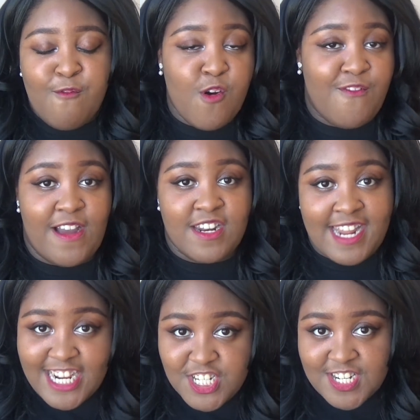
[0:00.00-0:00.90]
for
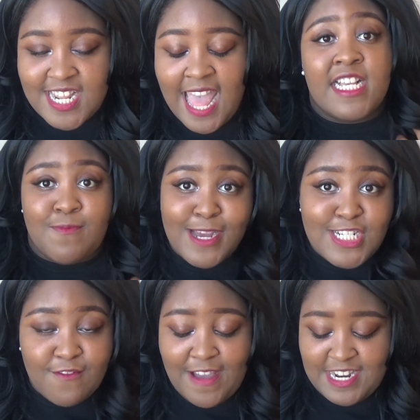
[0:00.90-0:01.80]
foundation,
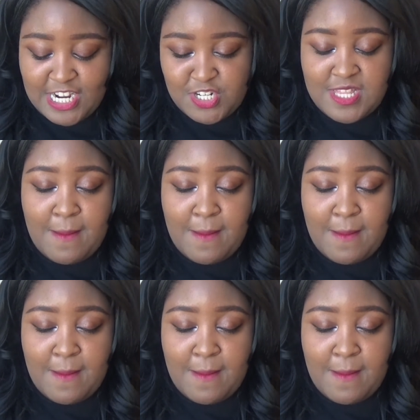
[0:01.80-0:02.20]
especially foundation